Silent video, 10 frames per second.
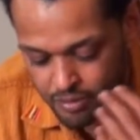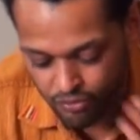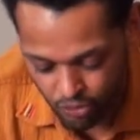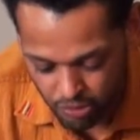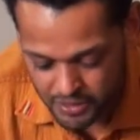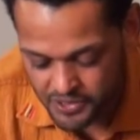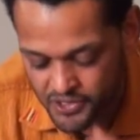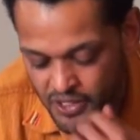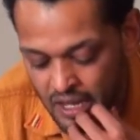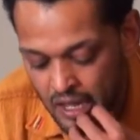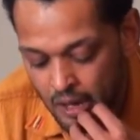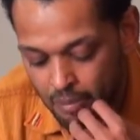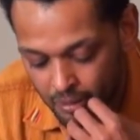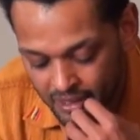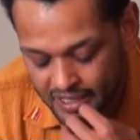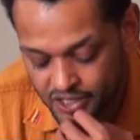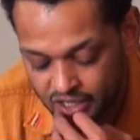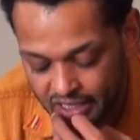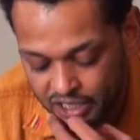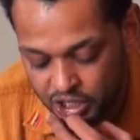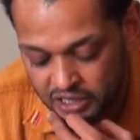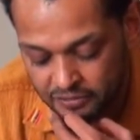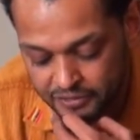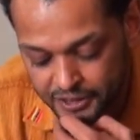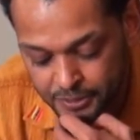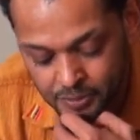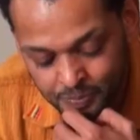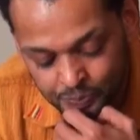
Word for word: performance, public installation, and film.